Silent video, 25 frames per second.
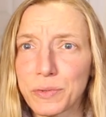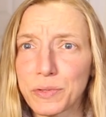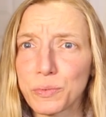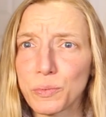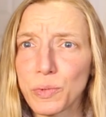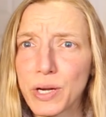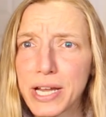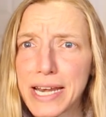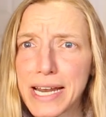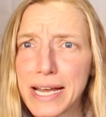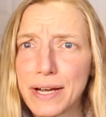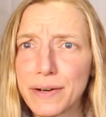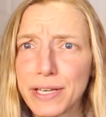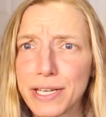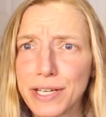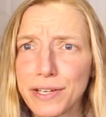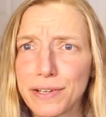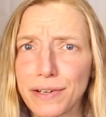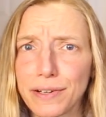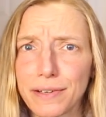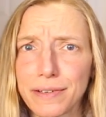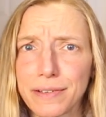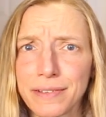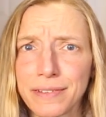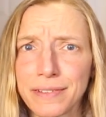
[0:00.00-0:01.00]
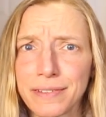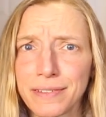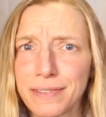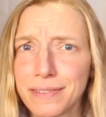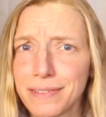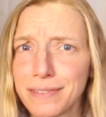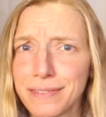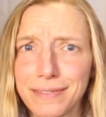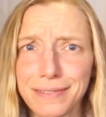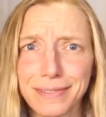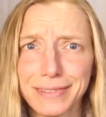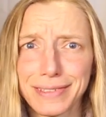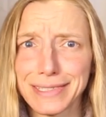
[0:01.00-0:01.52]
was way down here.
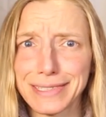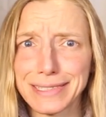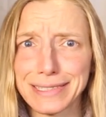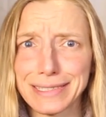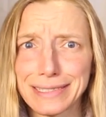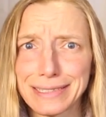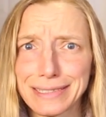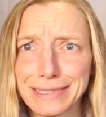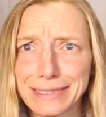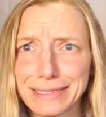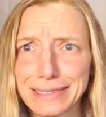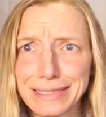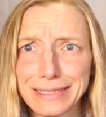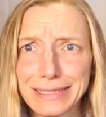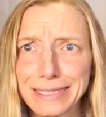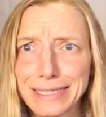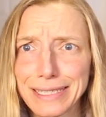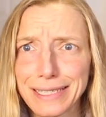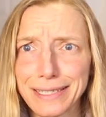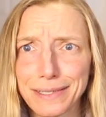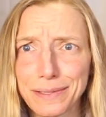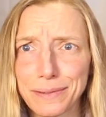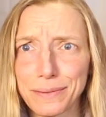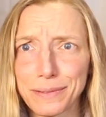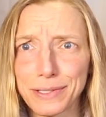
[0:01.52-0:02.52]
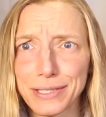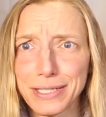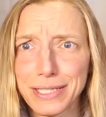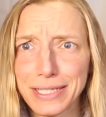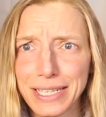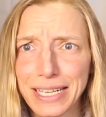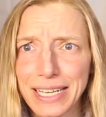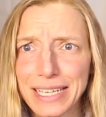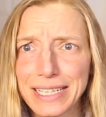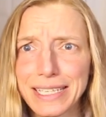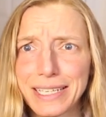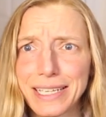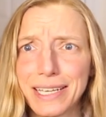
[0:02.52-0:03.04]
I was like, that's not gonna
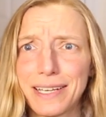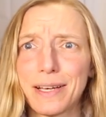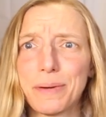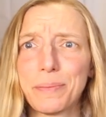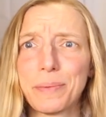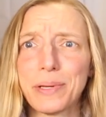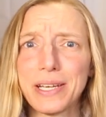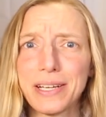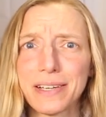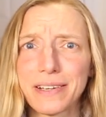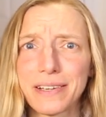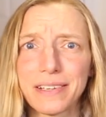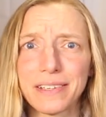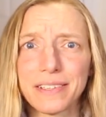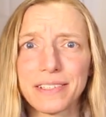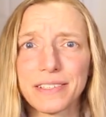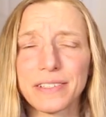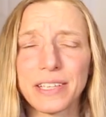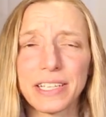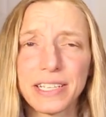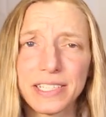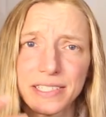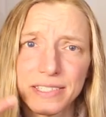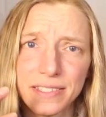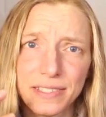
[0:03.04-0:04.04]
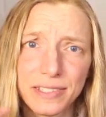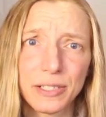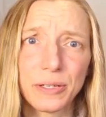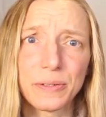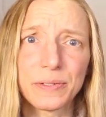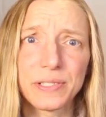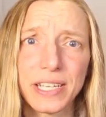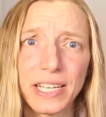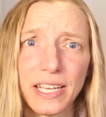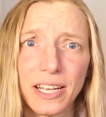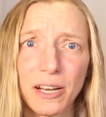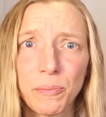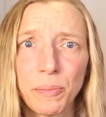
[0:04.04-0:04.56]
work. I need it up here. So I had to, you know,
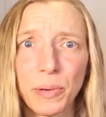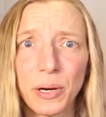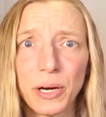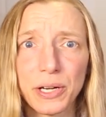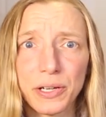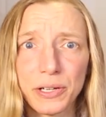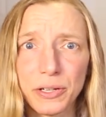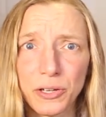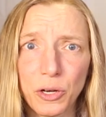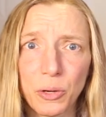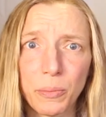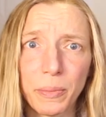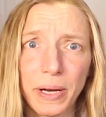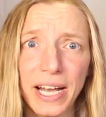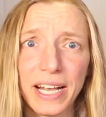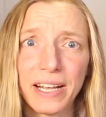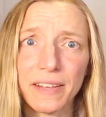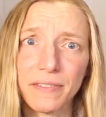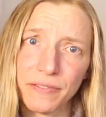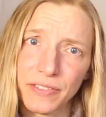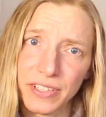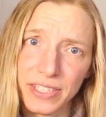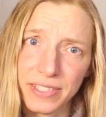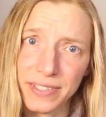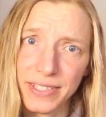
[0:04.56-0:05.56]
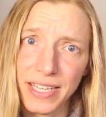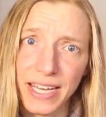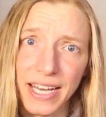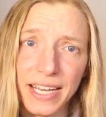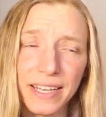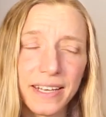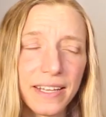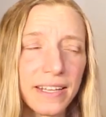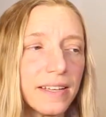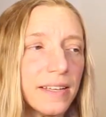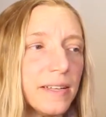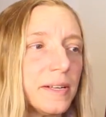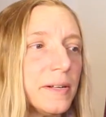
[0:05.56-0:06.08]
take it apart and go back and fix
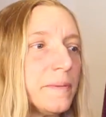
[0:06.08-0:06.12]
that.